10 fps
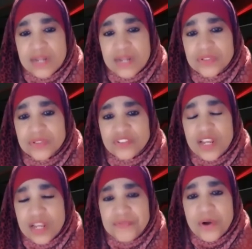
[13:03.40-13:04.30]
Never
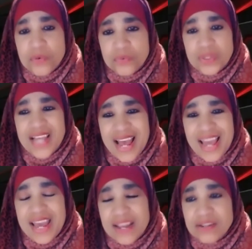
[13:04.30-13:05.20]
say, if only I
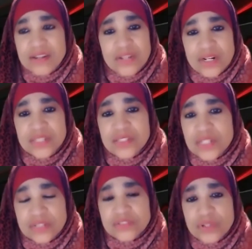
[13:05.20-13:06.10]
hadn't have done
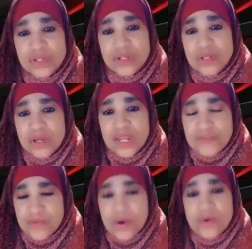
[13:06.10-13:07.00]
this.
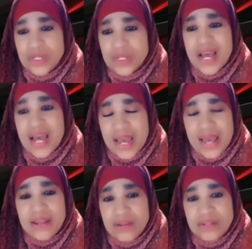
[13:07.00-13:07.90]
If only I
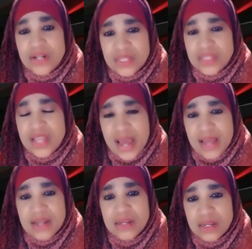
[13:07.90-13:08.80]
hadn't have done that.
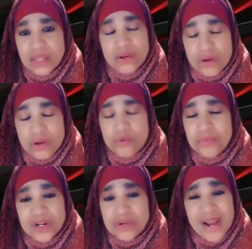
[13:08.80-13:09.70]
You know,
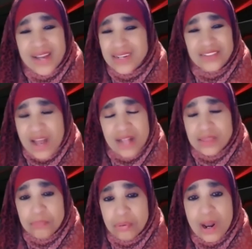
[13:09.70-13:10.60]
regret is not
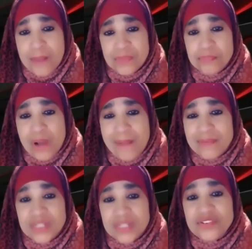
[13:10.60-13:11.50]
the problem. The
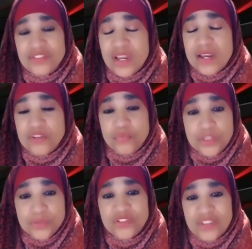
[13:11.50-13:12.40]
problem is
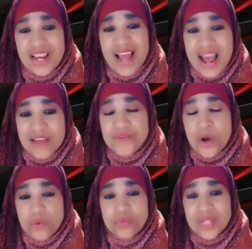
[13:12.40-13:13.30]
when you say, if
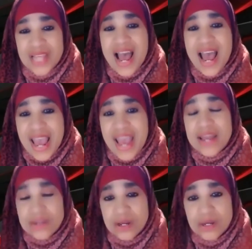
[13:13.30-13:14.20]
only I
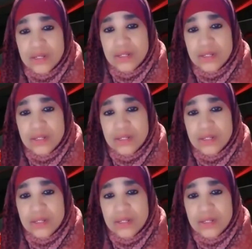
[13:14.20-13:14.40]
hadn't.